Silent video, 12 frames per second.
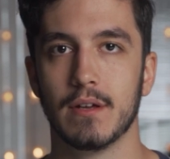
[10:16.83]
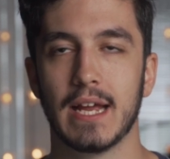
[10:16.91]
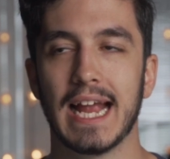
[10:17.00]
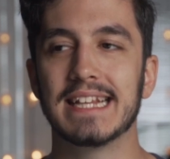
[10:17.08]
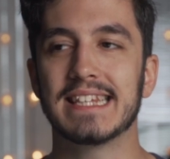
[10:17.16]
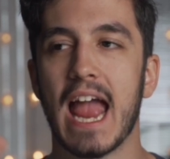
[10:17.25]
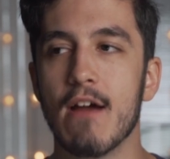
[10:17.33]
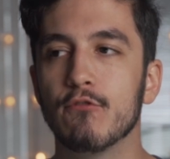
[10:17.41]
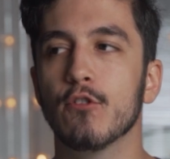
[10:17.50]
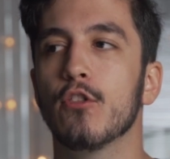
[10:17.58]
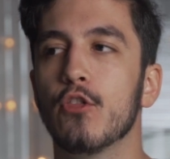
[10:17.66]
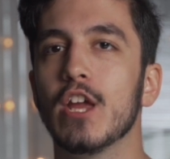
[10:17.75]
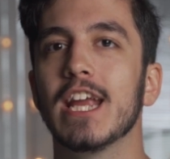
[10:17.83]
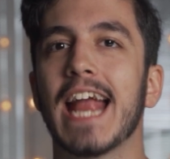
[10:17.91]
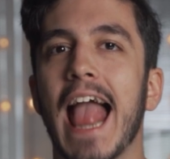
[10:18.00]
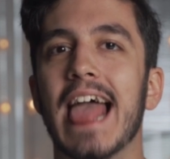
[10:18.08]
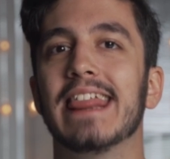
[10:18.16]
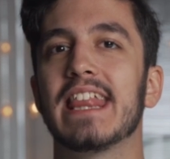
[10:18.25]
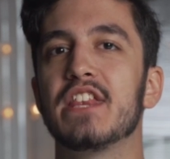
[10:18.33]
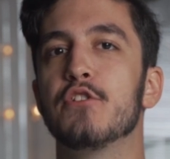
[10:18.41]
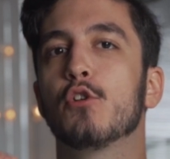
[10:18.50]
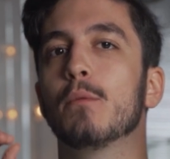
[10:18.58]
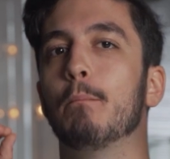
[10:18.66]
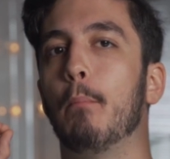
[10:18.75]
It's everything that you
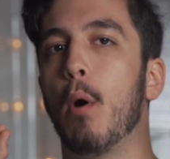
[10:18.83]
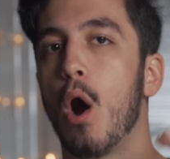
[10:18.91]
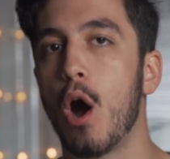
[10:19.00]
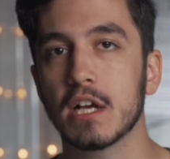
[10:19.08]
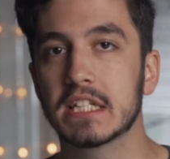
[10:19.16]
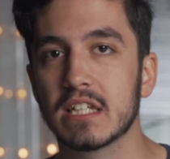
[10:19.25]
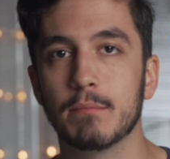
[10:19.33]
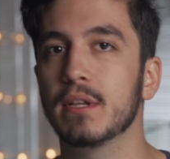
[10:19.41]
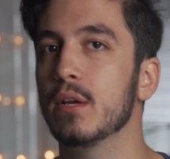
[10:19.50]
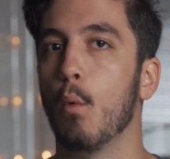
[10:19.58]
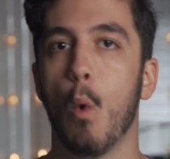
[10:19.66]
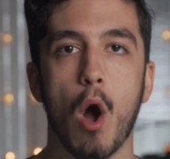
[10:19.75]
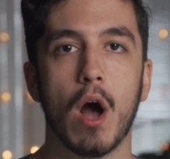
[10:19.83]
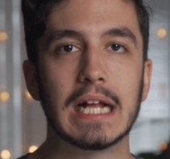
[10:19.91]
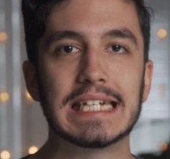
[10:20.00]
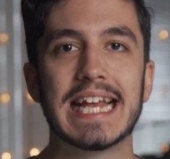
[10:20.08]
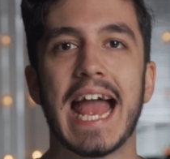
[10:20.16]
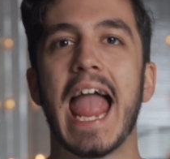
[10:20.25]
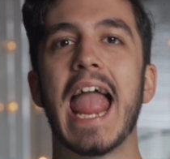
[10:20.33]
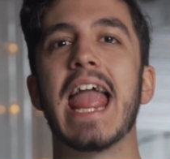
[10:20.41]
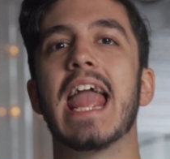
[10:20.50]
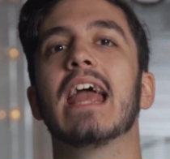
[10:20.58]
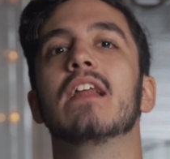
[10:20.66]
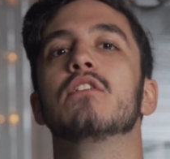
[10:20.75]
could possibly want
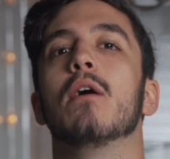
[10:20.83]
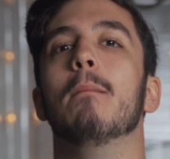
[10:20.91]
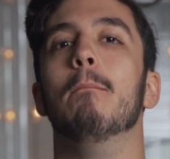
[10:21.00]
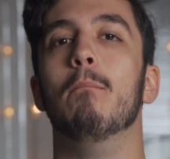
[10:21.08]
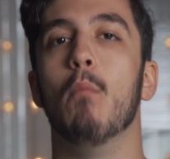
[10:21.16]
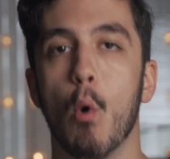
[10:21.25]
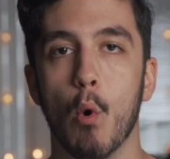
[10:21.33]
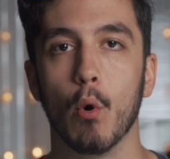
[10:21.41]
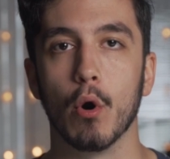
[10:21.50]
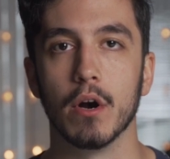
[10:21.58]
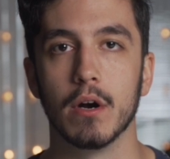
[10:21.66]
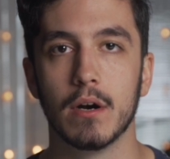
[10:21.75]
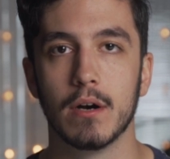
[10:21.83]
and more.